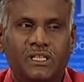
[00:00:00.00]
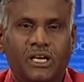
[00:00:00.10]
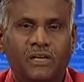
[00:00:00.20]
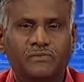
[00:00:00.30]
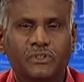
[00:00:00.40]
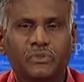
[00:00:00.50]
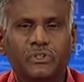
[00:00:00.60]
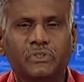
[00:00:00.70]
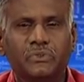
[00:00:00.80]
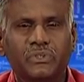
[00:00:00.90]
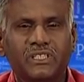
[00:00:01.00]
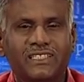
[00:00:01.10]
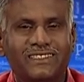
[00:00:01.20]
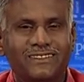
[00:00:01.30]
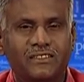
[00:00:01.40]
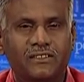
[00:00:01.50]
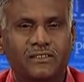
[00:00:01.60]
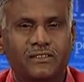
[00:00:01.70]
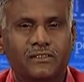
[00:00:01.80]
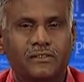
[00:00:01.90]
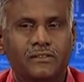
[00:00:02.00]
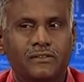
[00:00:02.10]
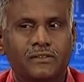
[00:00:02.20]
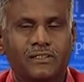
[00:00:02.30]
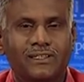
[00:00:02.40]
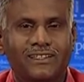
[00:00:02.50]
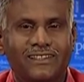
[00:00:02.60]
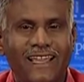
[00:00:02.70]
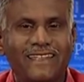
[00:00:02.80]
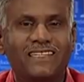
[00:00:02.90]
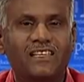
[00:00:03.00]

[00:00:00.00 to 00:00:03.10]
After going through this writing